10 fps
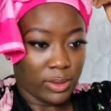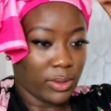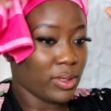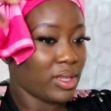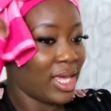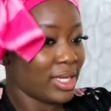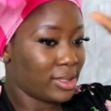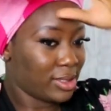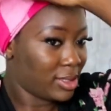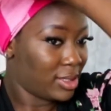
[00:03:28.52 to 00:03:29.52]
got
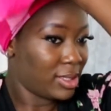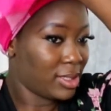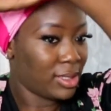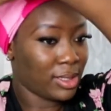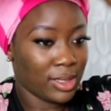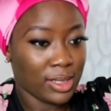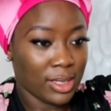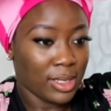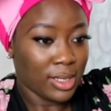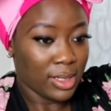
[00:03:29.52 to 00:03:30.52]
that.
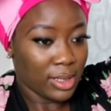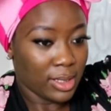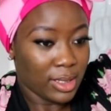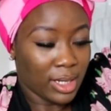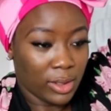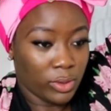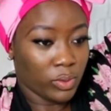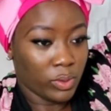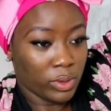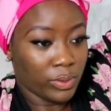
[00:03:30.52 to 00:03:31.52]
Now you
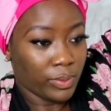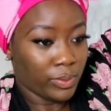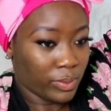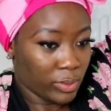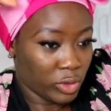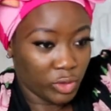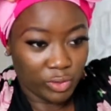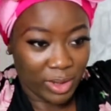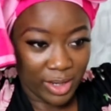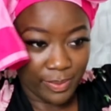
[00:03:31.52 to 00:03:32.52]
want to
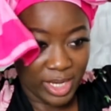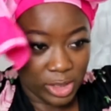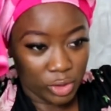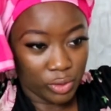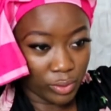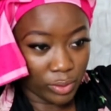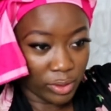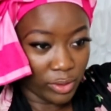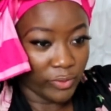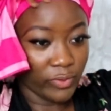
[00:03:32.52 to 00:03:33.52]
try and make sure
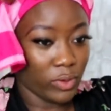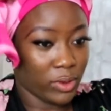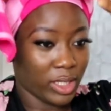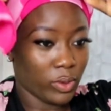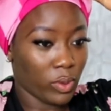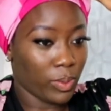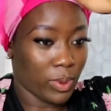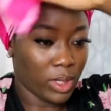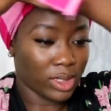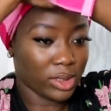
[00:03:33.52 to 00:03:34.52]
you've got equal
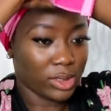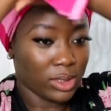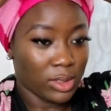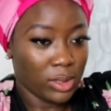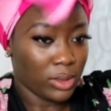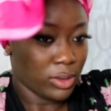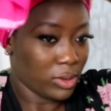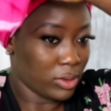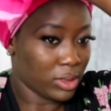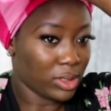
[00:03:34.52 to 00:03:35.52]
parts
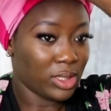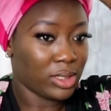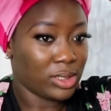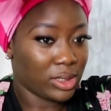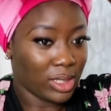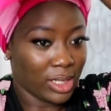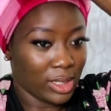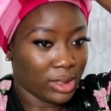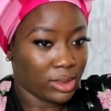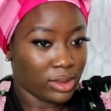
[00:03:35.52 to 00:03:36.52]
on this
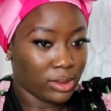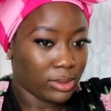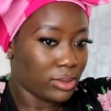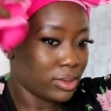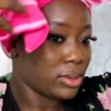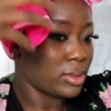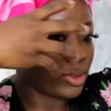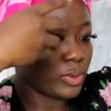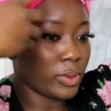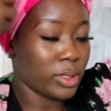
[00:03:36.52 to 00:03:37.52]
side
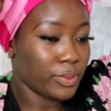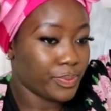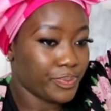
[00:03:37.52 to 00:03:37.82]
as well.